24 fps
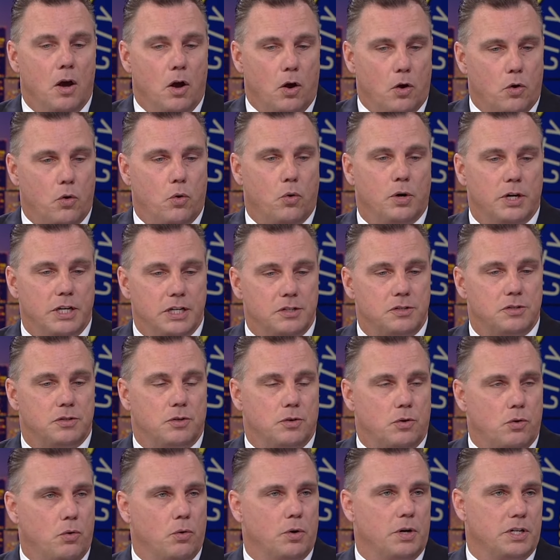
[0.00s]
according to
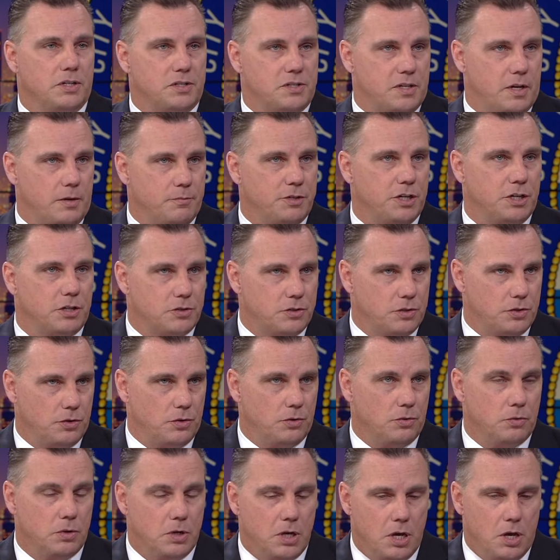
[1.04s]
the court, is subject
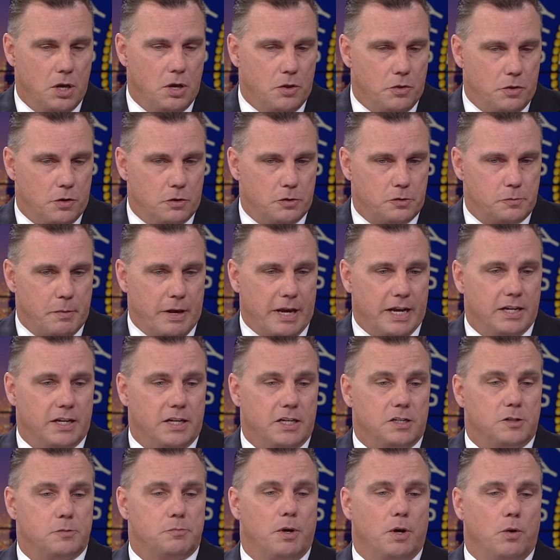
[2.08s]
to those
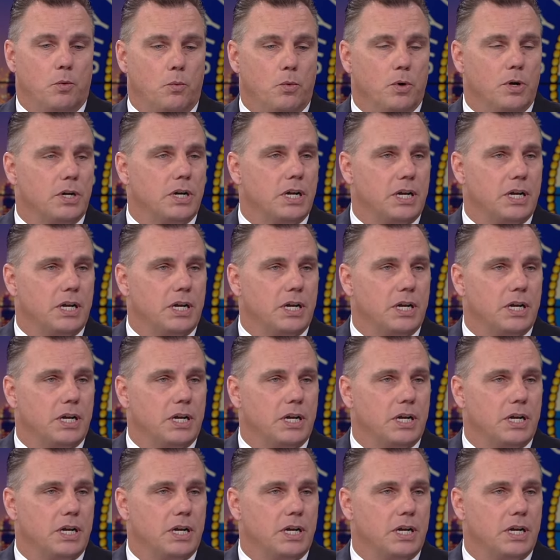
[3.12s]
mandates. But we're